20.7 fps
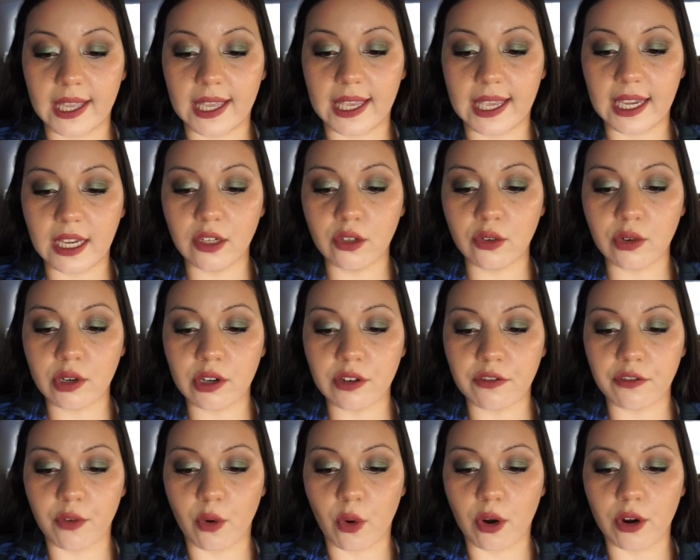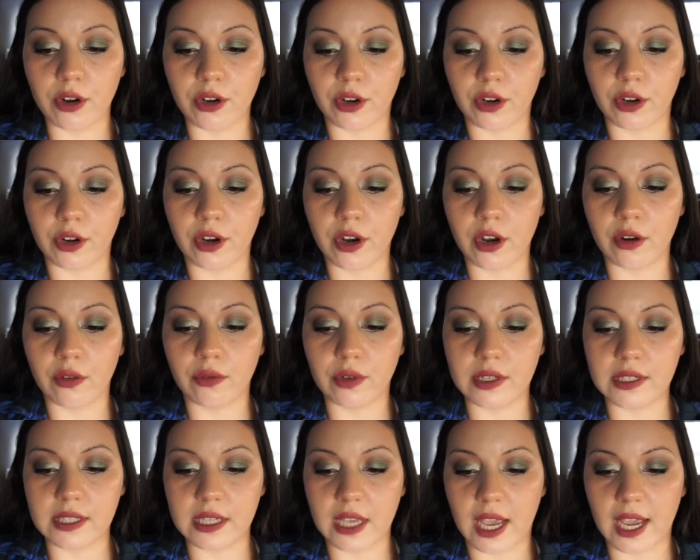ignorant foreigner
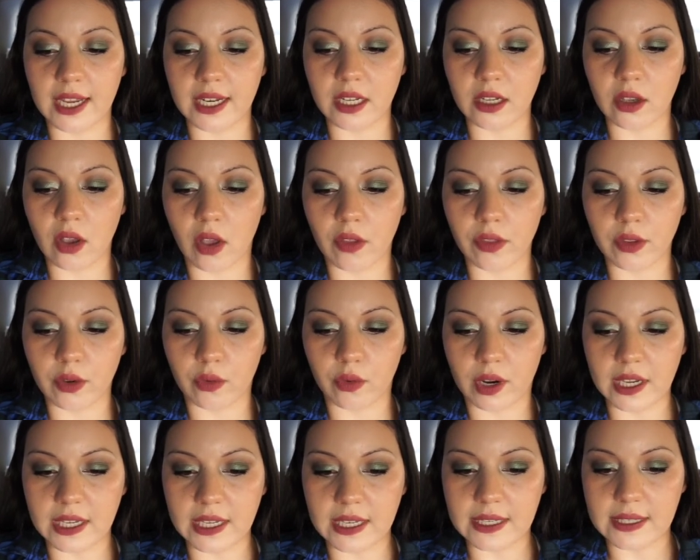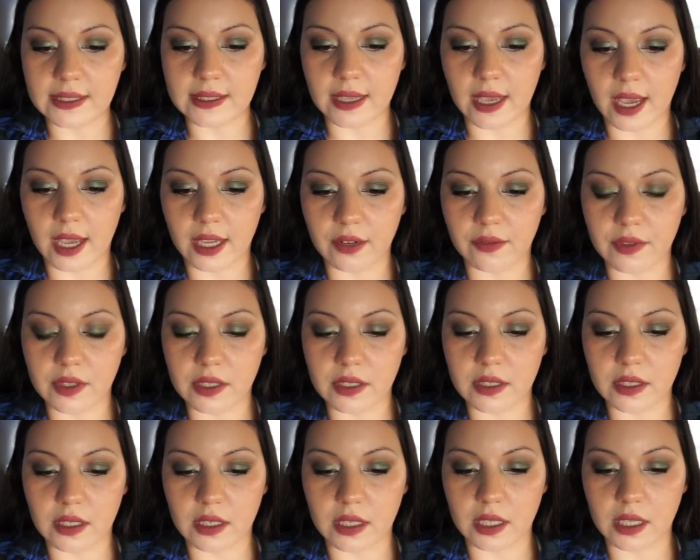residing on the Great East Side of the
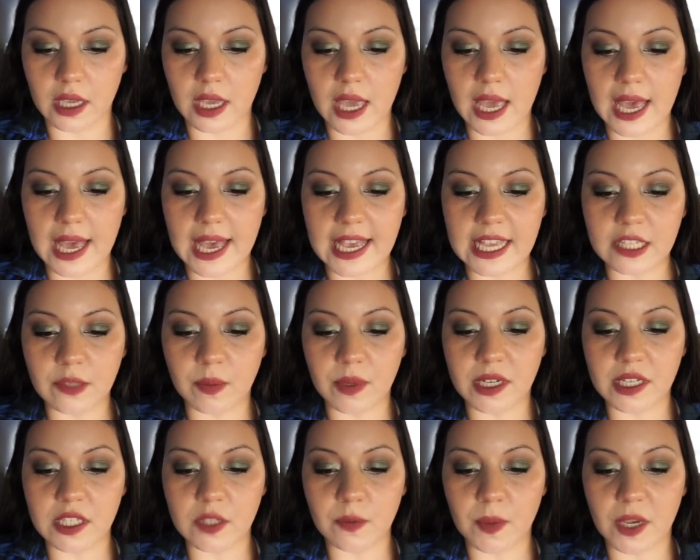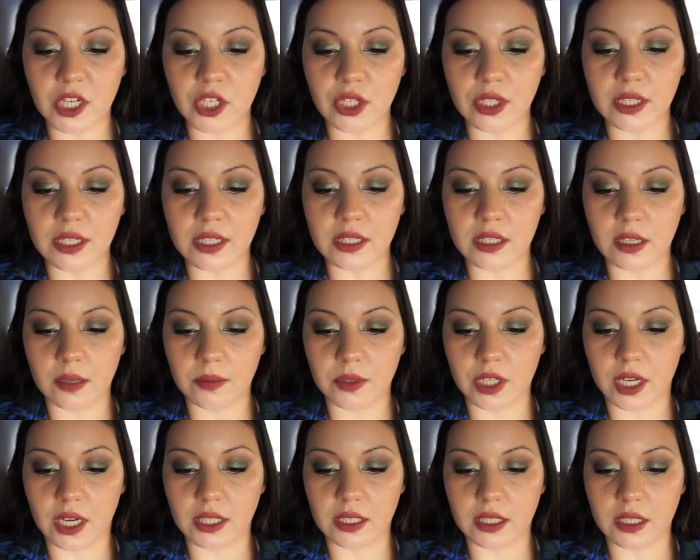city has been especially
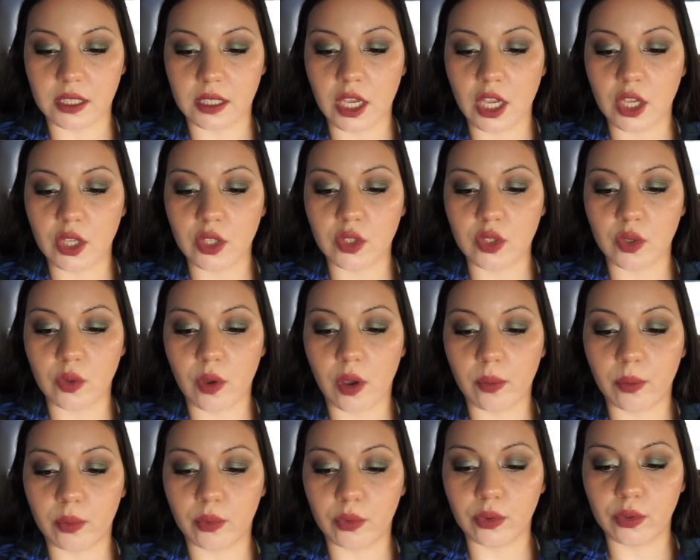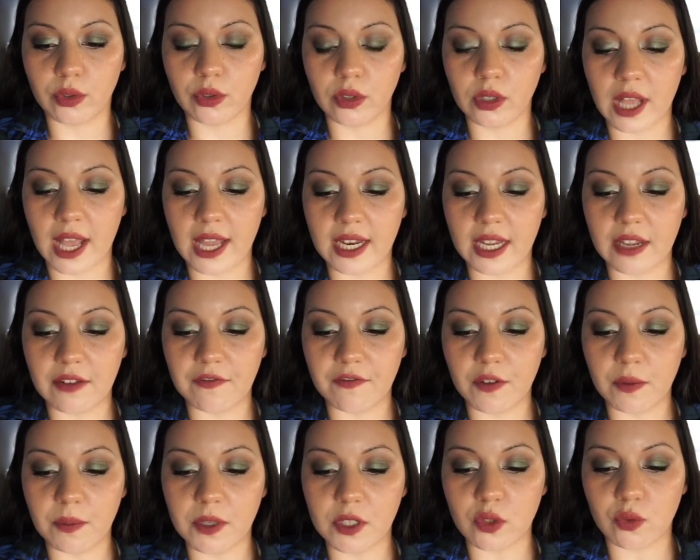subjected to a brutal and
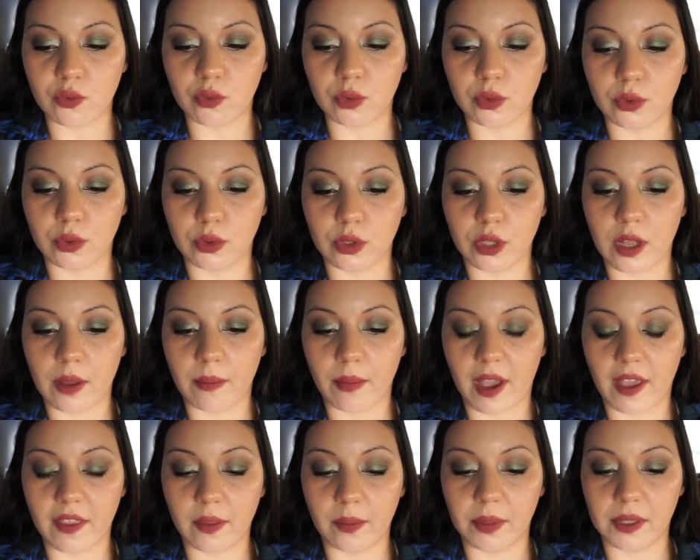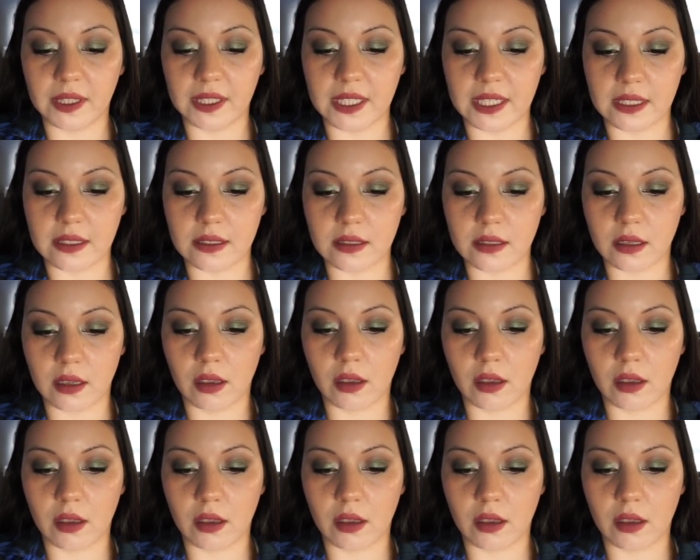infamous rule by the police.